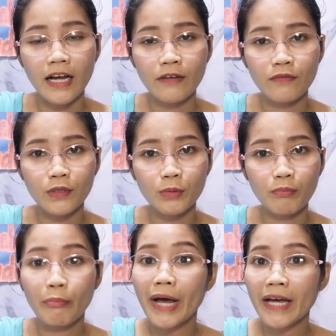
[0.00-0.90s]
I felt
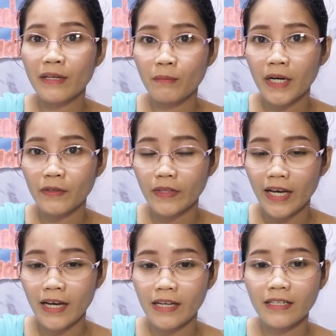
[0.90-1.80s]
bad about
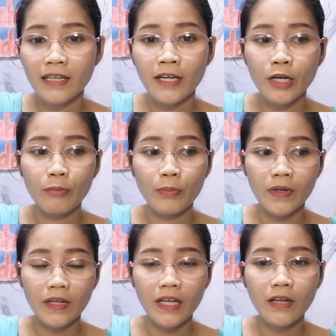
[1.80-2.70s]
that.
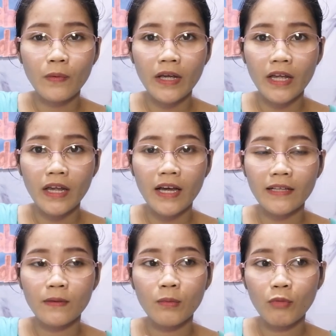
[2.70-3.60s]
But anyway,
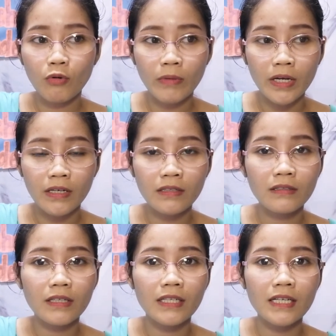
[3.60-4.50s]
at the moment,
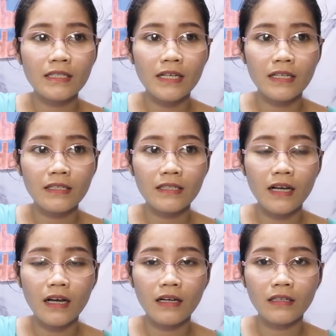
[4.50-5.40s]
nasa
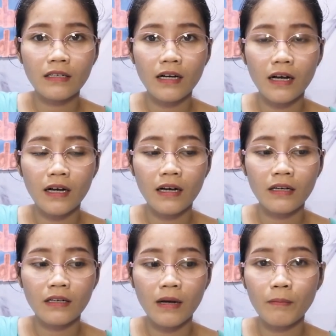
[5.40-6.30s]
isang
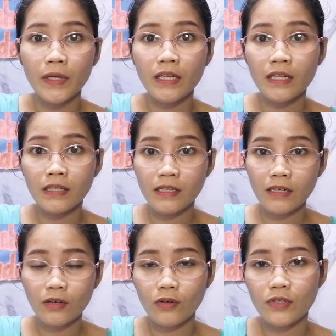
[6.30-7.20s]
company na din
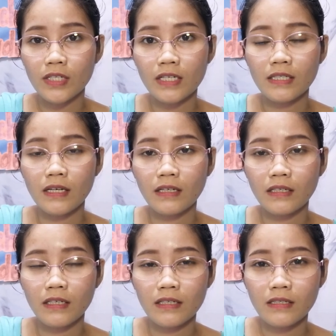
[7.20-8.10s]
ako, sa isang
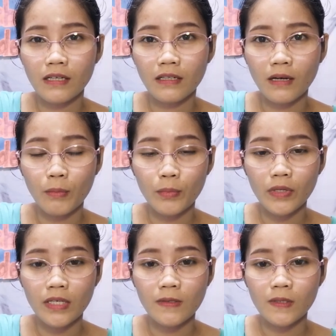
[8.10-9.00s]
ESL
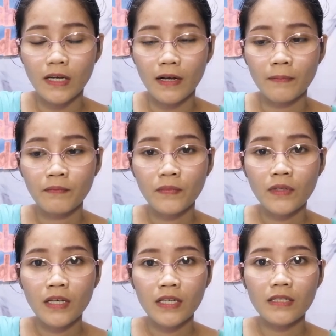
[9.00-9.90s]
company, sa
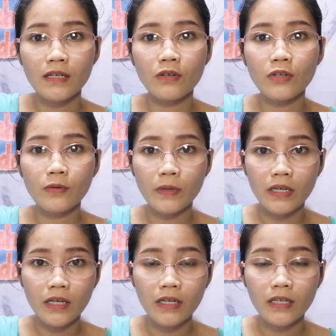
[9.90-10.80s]
isang
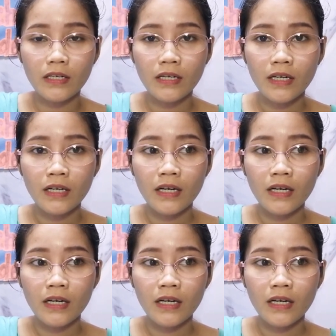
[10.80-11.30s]
Korean